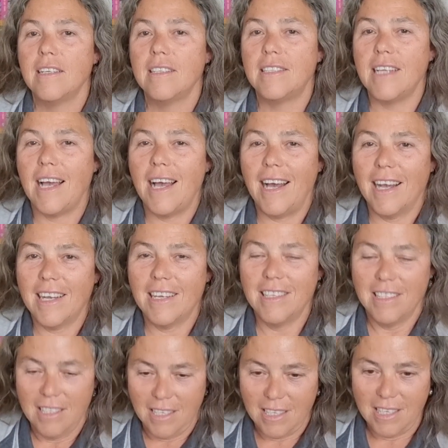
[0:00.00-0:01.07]
dark,
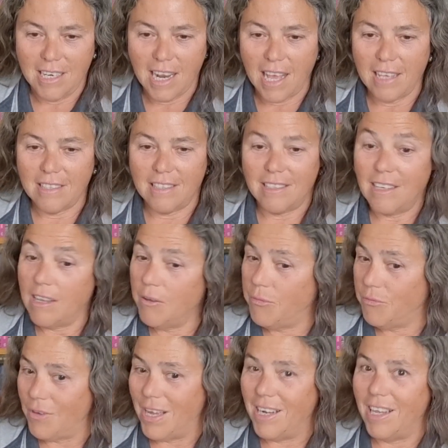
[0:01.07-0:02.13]
nasty,
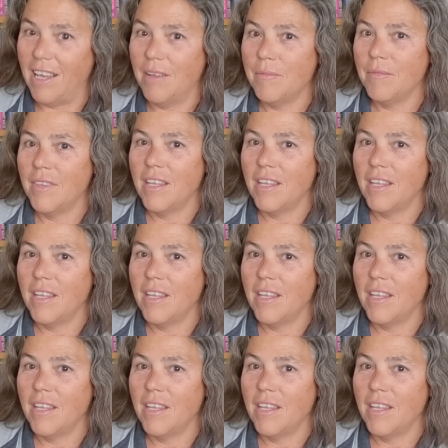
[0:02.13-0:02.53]
funny